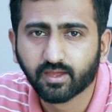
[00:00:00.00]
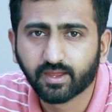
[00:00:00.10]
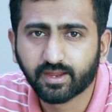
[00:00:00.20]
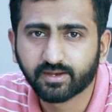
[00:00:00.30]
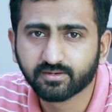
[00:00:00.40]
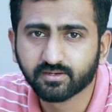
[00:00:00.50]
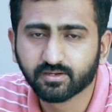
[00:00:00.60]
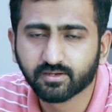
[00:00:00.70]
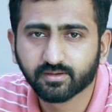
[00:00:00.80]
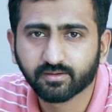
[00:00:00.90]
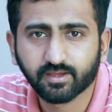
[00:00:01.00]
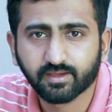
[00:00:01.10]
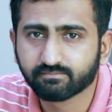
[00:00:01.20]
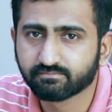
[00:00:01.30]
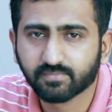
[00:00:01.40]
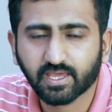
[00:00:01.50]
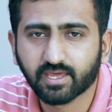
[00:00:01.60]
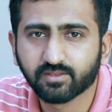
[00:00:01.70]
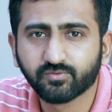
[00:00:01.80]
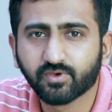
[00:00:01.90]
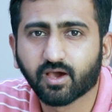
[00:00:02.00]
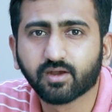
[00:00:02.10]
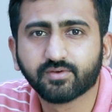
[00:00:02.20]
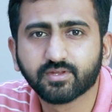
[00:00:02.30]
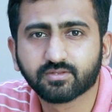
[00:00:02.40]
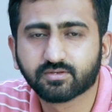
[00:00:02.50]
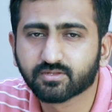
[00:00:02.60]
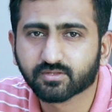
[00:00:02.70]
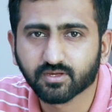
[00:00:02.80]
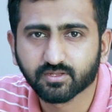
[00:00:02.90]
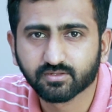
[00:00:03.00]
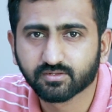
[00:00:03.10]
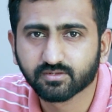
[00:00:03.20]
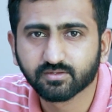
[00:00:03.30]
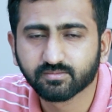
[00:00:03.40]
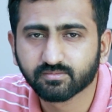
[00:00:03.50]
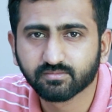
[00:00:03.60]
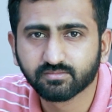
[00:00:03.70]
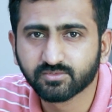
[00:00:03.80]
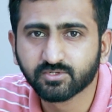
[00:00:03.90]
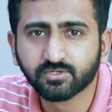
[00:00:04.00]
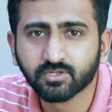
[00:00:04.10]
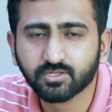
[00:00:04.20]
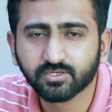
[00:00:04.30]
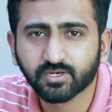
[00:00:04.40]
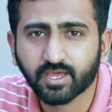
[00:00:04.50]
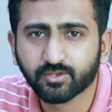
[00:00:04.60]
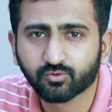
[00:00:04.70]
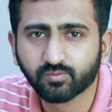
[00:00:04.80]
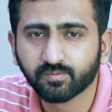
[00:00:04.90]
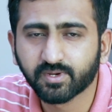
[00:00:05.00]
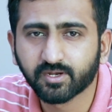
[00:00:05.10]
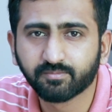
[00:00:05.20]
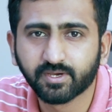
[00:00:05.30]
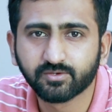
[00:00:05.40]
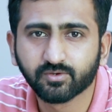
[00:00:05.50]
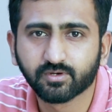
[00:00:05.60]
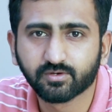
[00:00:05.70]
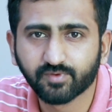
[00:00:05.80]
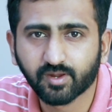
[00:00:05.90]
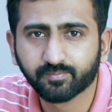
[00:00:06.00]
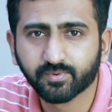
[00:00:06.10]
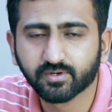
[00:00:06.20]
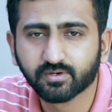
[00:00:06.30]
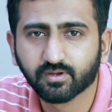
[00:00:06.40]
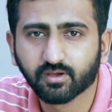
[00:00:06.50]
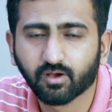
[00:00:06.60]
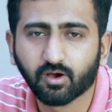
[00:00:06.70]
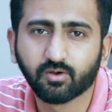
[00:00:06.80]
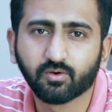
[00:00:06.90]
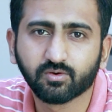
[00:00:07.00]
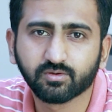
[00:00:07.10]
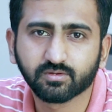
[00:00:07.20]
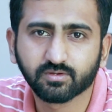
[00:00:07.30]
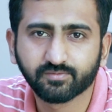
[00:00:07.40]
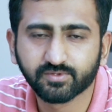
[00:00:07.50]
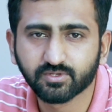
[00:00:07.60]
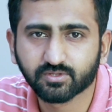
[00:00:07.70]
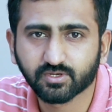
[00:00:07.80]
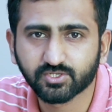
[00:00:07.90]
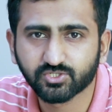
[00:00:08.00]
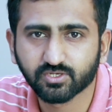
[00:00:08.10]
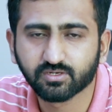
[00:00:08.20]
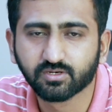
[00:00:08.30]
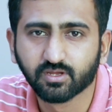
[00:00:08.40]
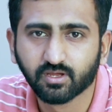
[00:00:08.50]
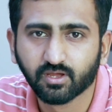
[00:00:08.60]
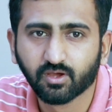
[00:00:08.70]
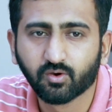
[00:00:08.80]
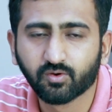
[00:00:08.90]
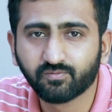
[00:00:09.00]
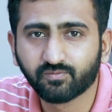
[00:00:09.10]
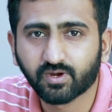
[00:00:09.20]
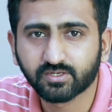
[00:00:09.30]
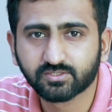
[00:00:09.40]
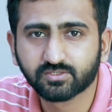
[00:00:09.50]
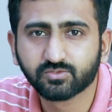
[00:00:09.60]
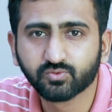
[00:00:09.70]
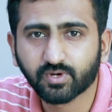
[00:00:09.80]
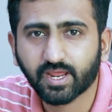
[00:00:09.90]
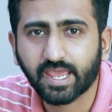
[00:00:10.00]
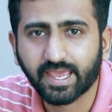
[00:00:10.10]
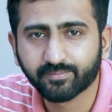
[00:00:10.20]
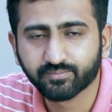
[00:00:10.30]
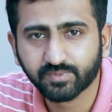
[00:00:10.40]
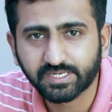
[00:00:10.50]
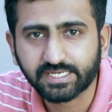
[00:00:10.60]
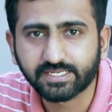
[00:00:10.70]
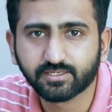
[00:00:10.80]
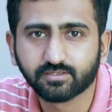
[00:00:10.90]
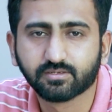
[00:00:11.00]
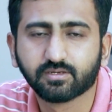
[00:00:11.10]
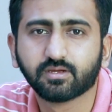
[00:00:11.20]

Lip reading: And as we always discuss, this decision has to be made by your developer along with discussion on what your app needed.